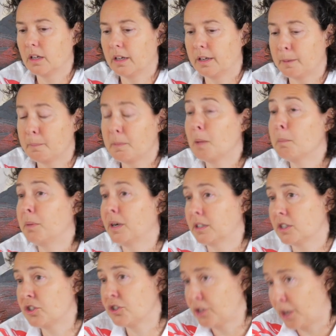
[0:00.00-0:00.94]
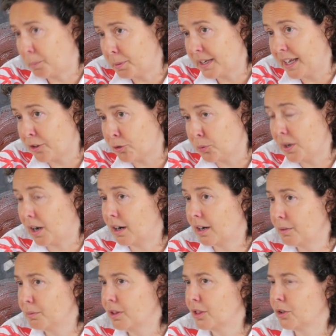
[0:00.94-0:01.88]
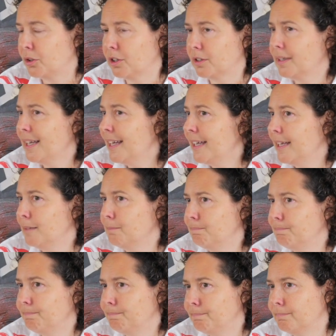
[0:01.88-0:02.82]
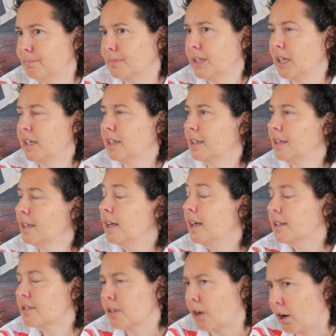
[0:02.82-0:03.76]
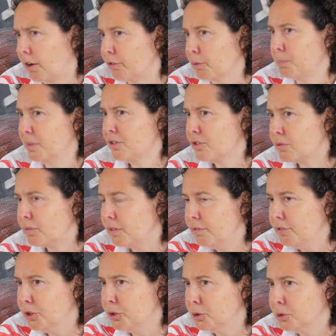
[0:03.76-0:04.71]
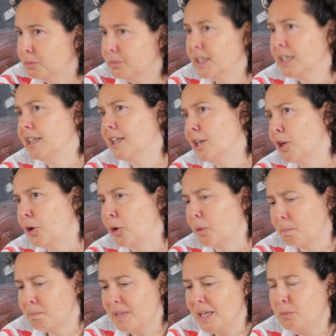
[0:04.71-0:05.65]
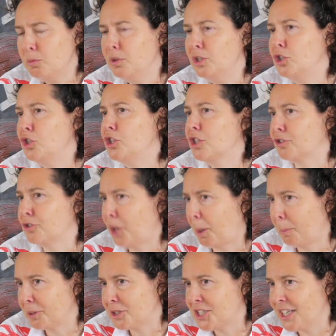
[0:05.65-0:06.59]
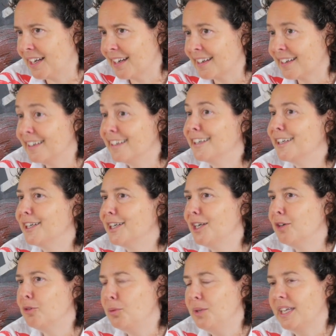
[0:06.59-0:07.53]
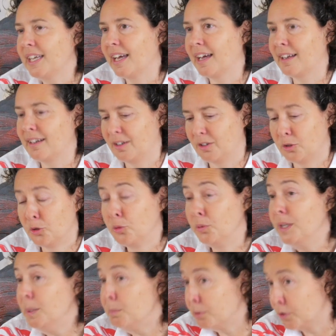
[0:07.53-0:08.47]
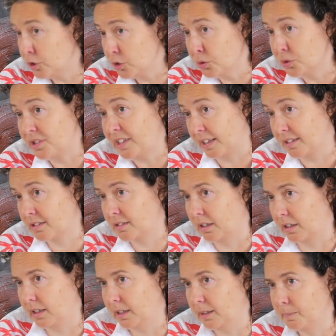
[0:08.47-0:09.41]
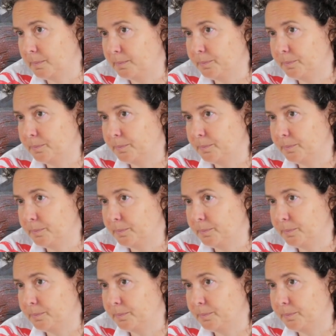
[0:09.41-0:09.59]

But stubborn as we are, we thought, hey, it's Harvard Business Review, maybe we should just double check if we can reproduce that study.